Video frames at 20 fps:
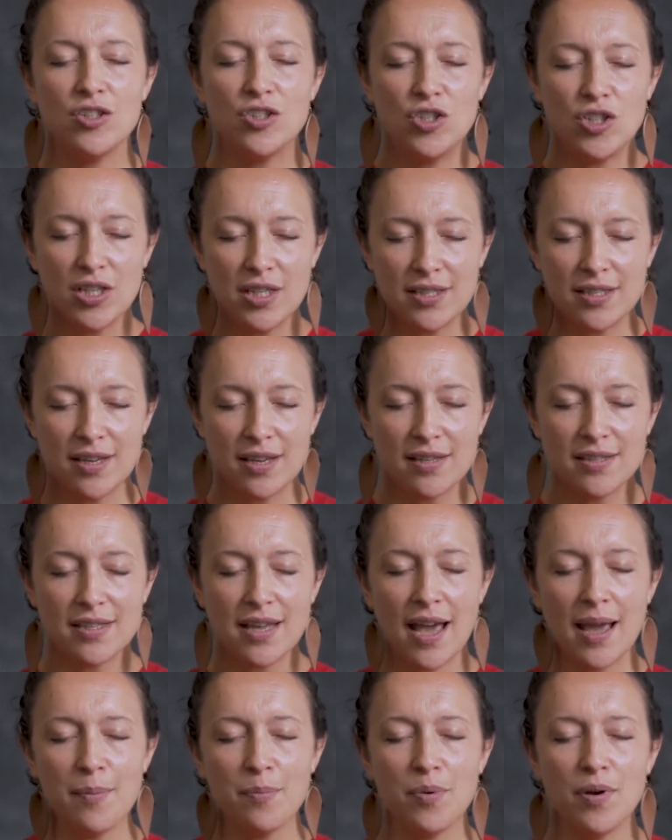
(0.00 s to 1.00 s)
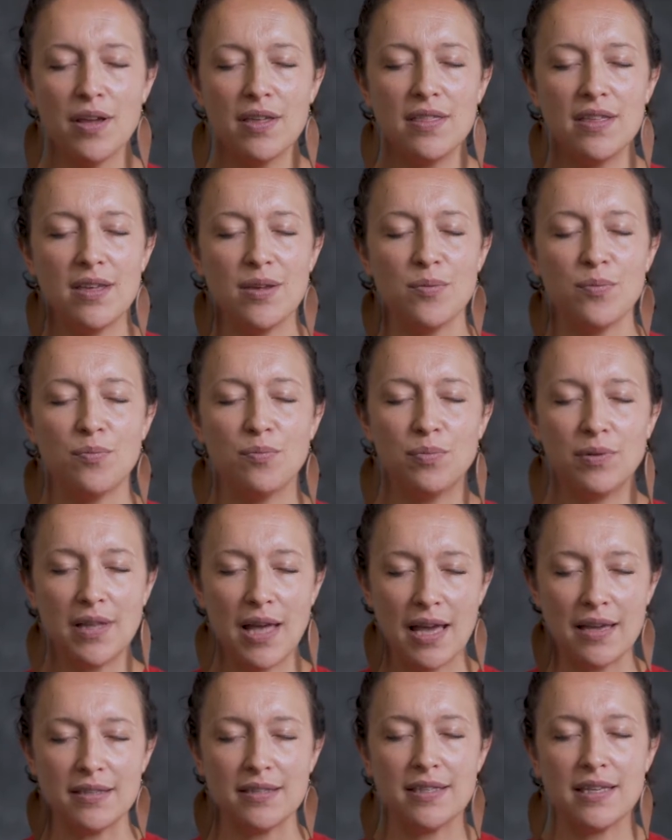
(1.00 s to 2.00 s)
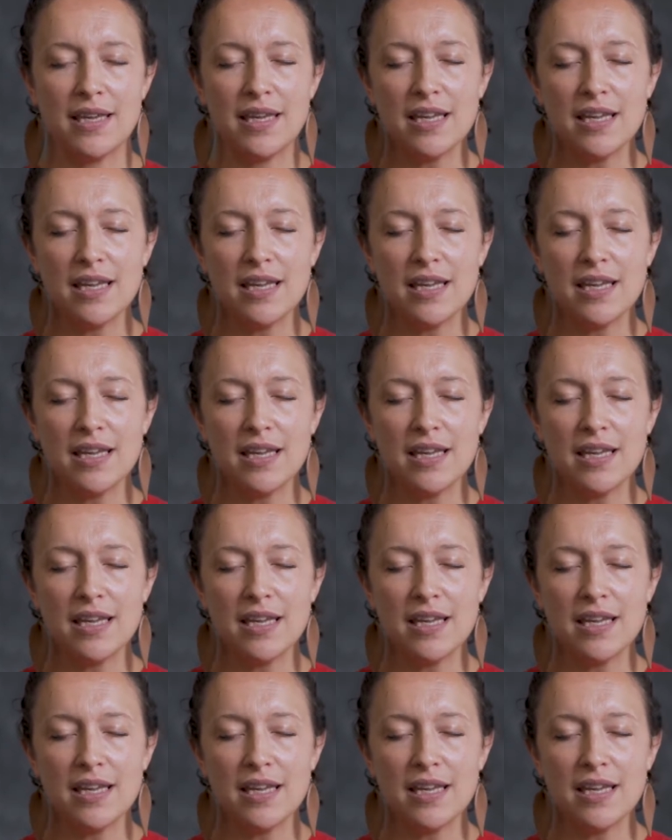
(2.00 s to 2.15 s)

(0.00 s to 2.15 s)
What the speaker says: Jesus, I pray that you bless